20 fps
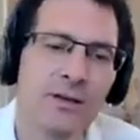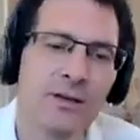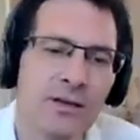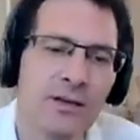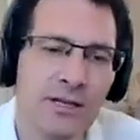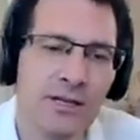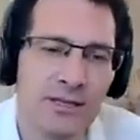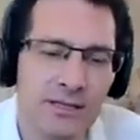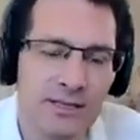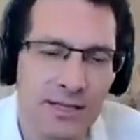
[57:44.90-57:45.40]

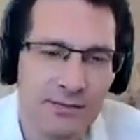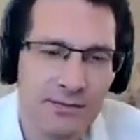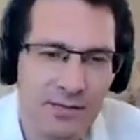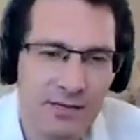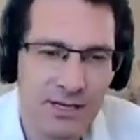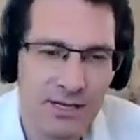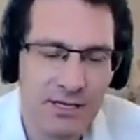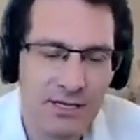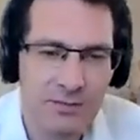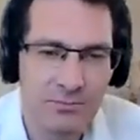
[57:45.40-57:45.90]
in the
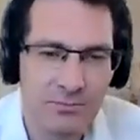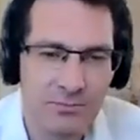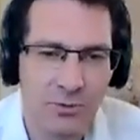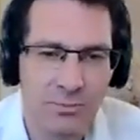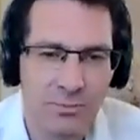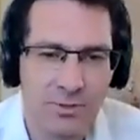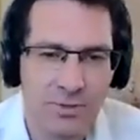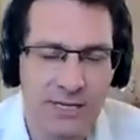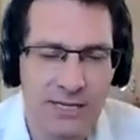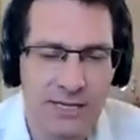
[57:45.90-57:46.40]
navigation.
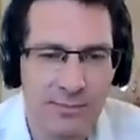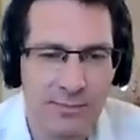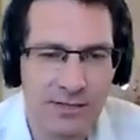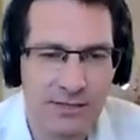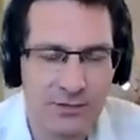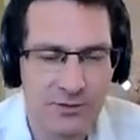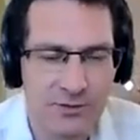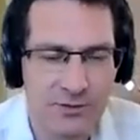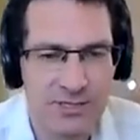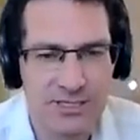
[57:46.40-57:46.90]
Pop your email
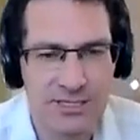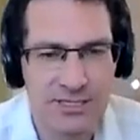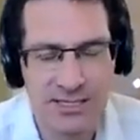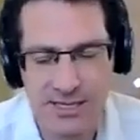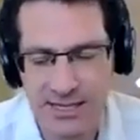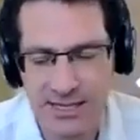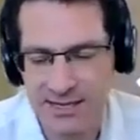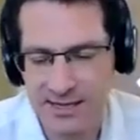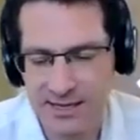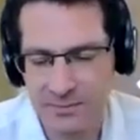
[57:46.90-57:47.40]
address in
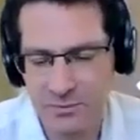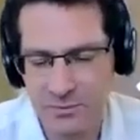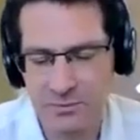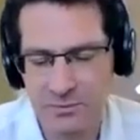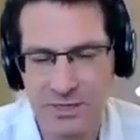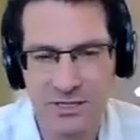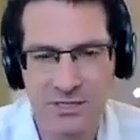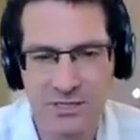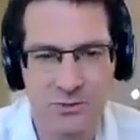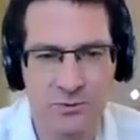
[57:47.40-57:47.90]
there and we'll
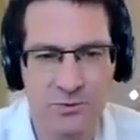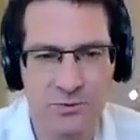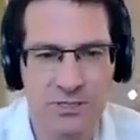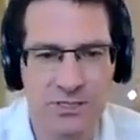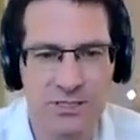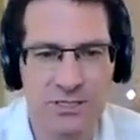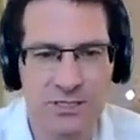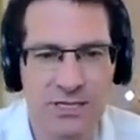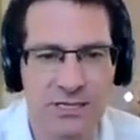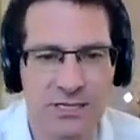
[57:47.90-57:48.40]
make sure to
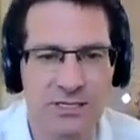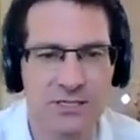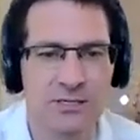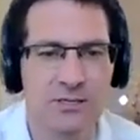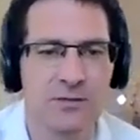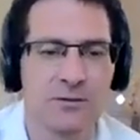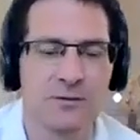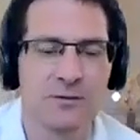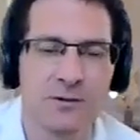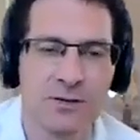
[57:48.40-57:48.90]
send
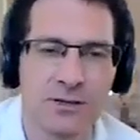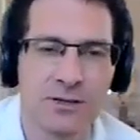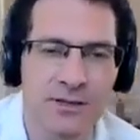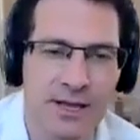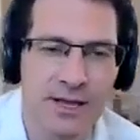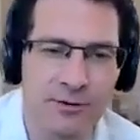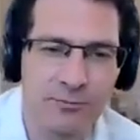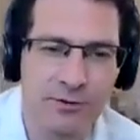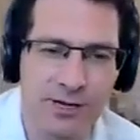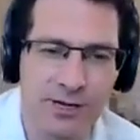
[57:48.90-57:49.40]
you
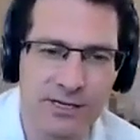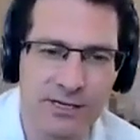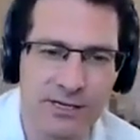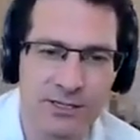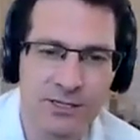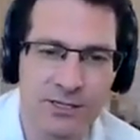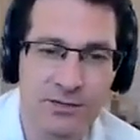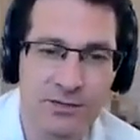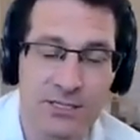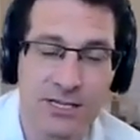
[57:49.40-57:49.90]
that regular
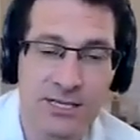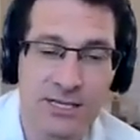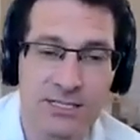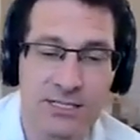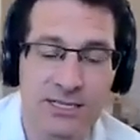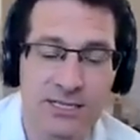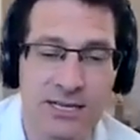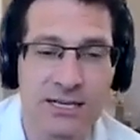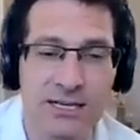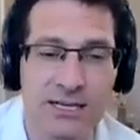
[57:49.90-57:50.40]

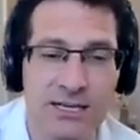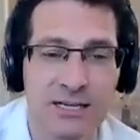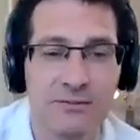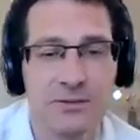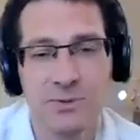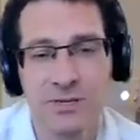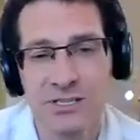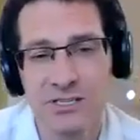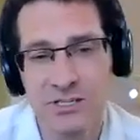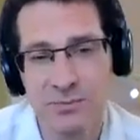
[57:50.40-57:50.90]
newsletter. And if you've
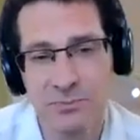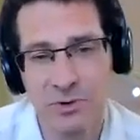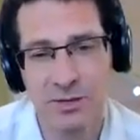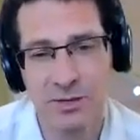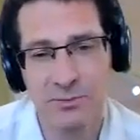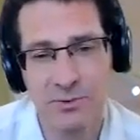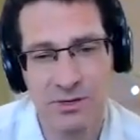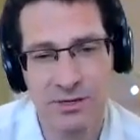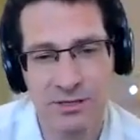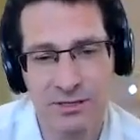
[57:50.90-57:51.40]
been
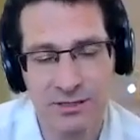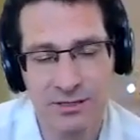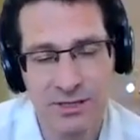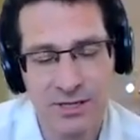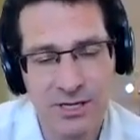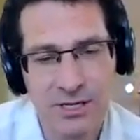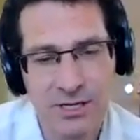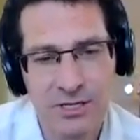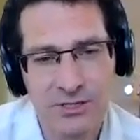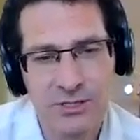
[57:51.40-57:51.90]
inspired by our
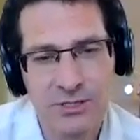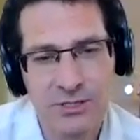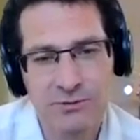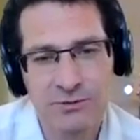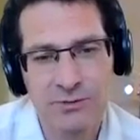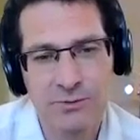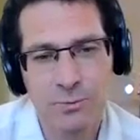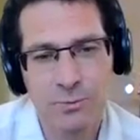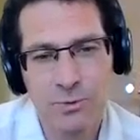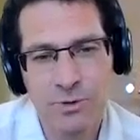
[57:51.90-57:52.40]

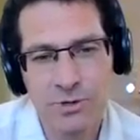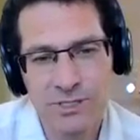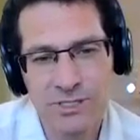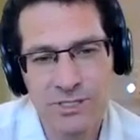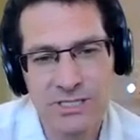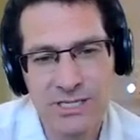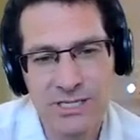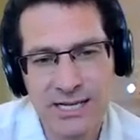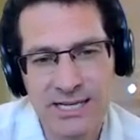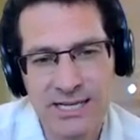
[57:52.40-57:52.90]
200 words a
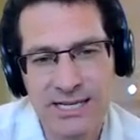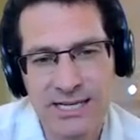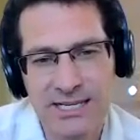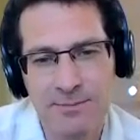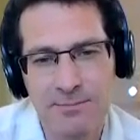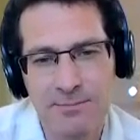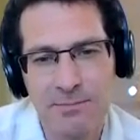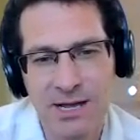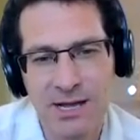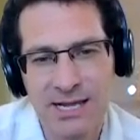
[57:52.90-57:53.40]
day
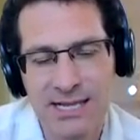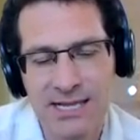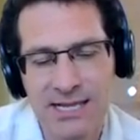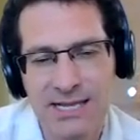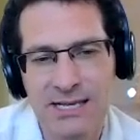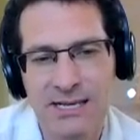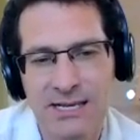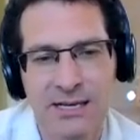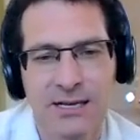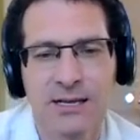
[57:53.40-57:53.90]
in
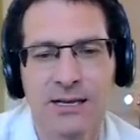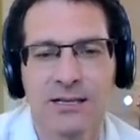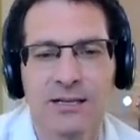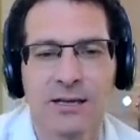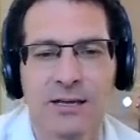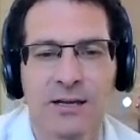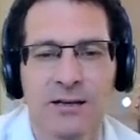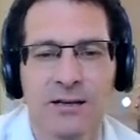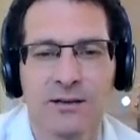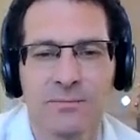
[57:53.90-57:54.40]
May
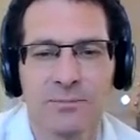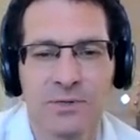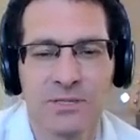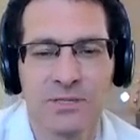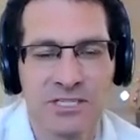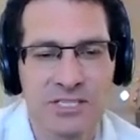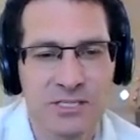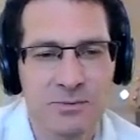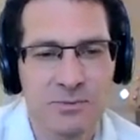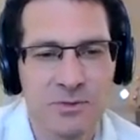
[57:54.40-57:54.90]

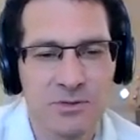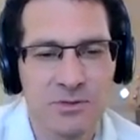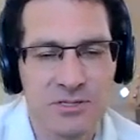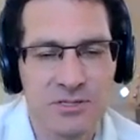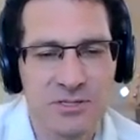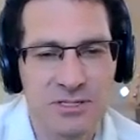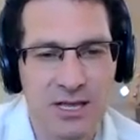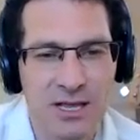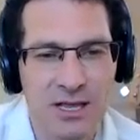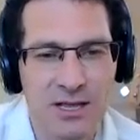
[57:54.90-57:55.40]

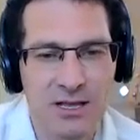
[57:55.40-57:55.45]
participants,